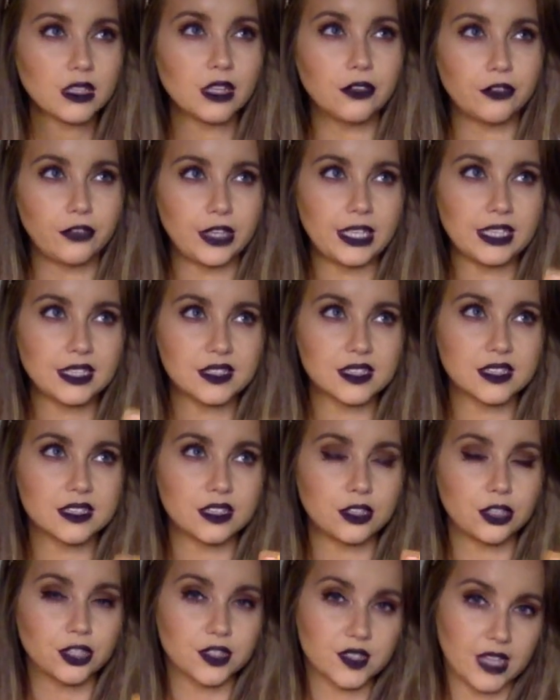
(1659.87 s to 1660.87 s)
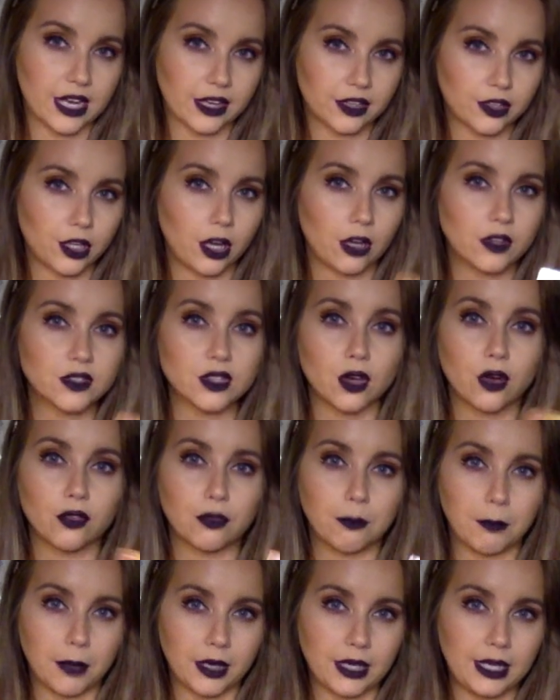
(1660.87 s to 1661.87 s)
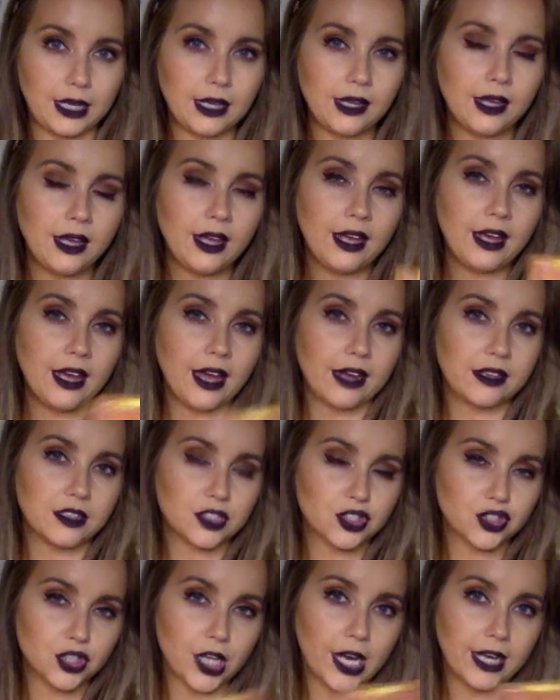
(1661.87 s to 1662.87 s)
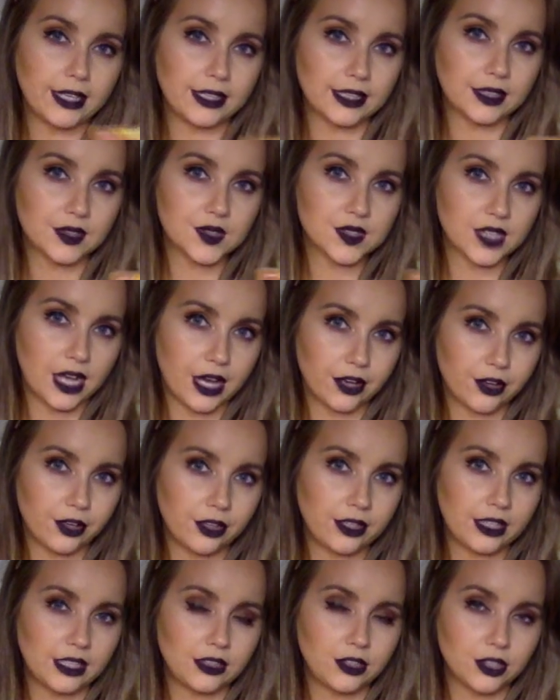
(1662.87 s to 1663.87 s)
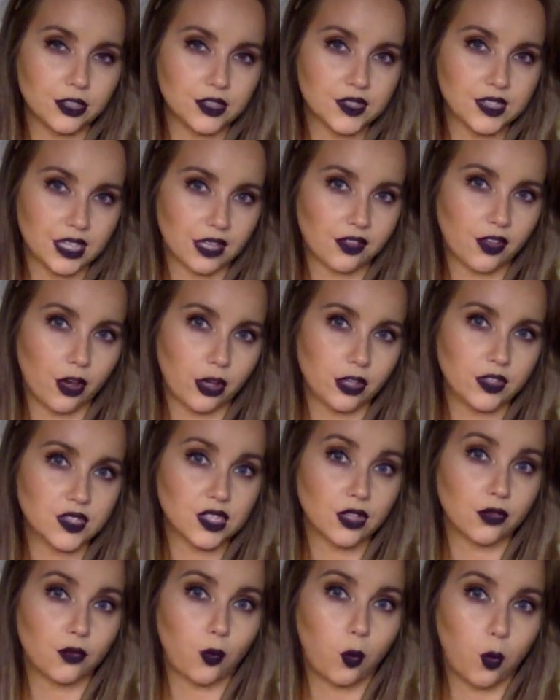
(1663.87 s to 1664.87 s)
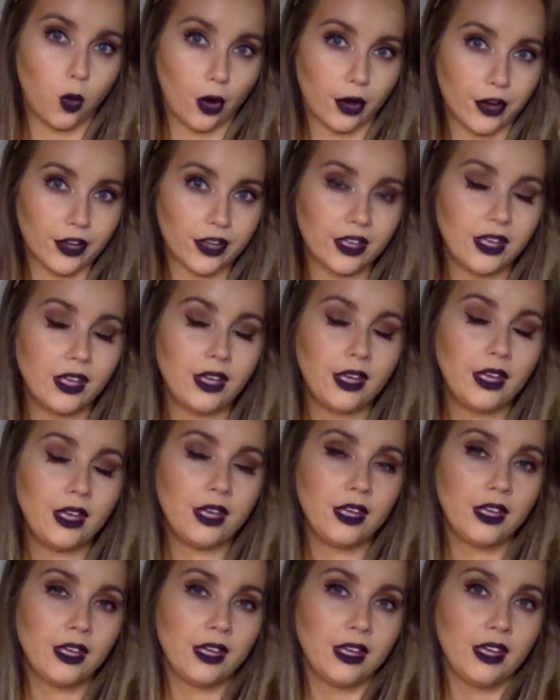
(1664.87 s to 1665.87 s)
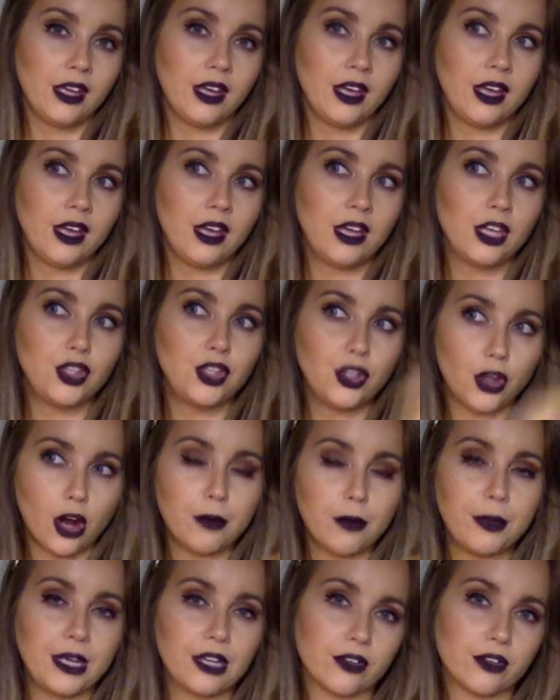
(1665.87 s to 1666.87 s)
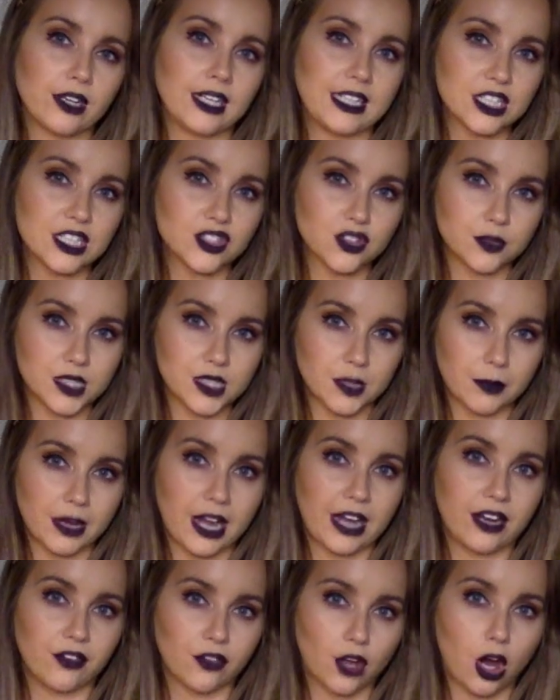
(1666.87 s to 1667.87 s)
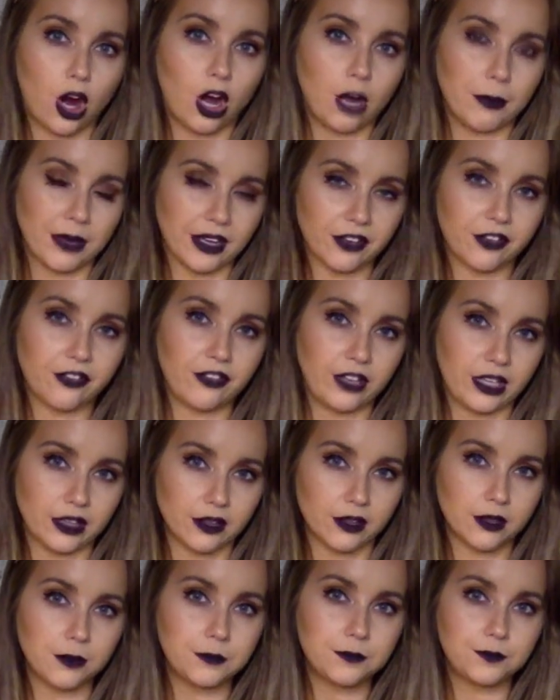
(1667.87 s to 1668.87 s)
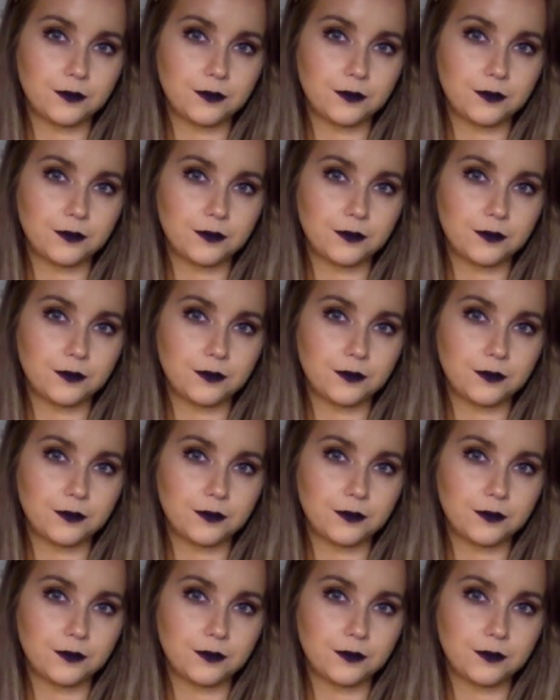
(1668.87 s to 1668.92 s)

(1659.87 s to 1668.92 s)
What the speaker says: Venus is in your 2nd house of money, and it's trining Saturn in your 6th house of work. You are being released from some kind of karmic feel